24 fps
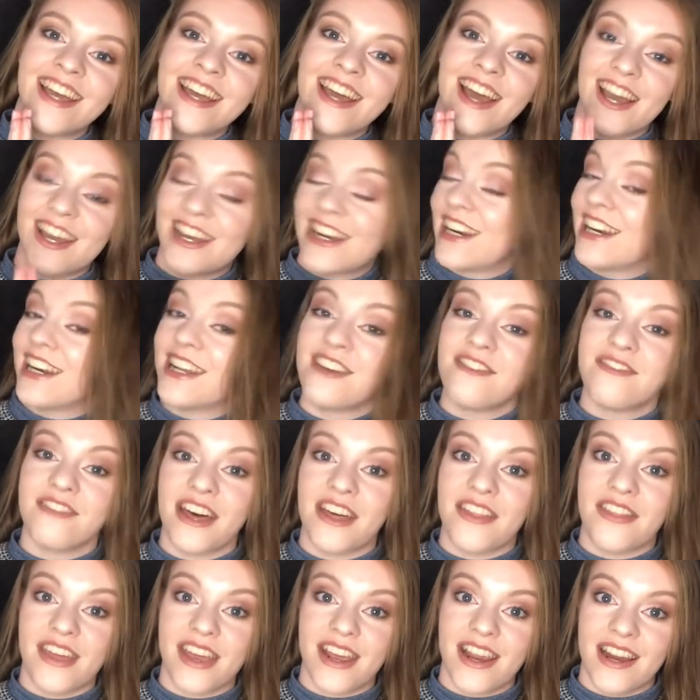I'm gonna leave
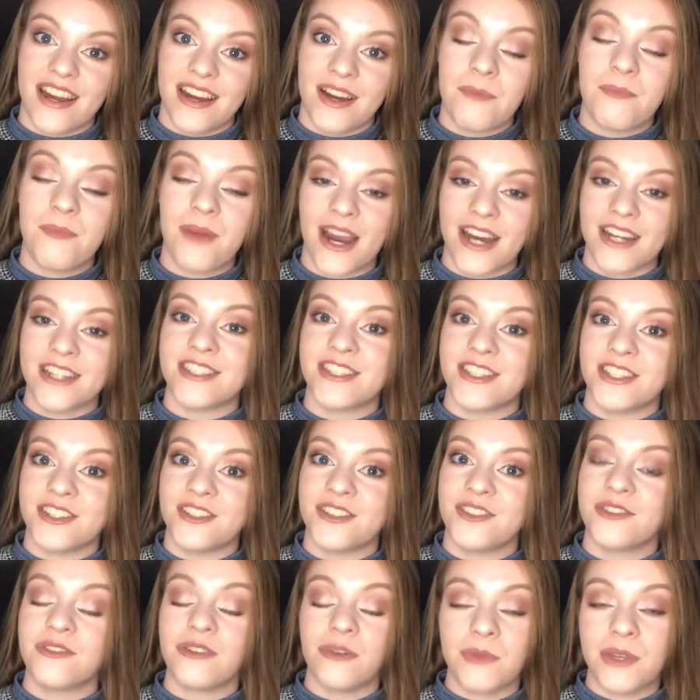that there. Part
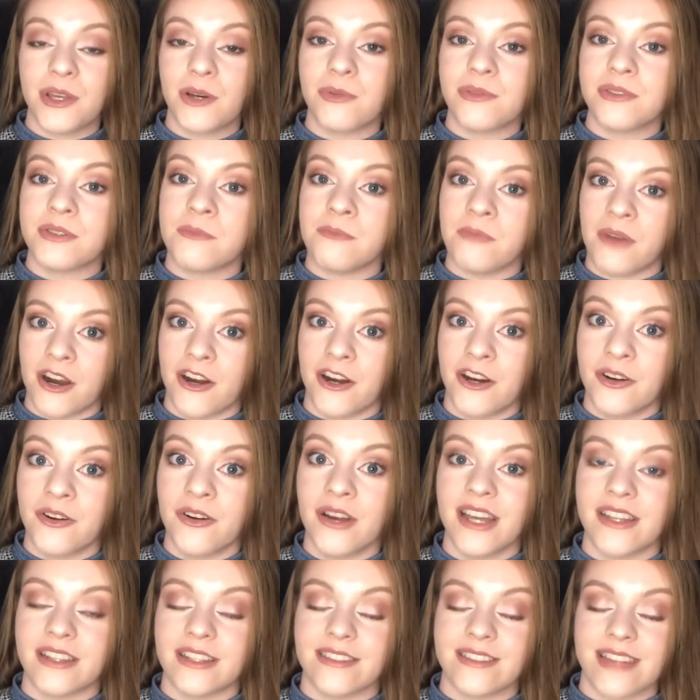two will be up tomorrow
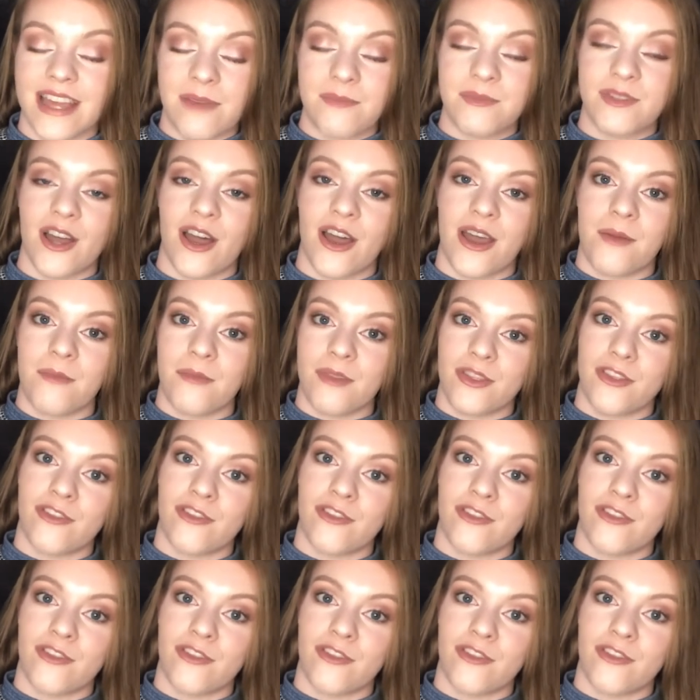at the same time,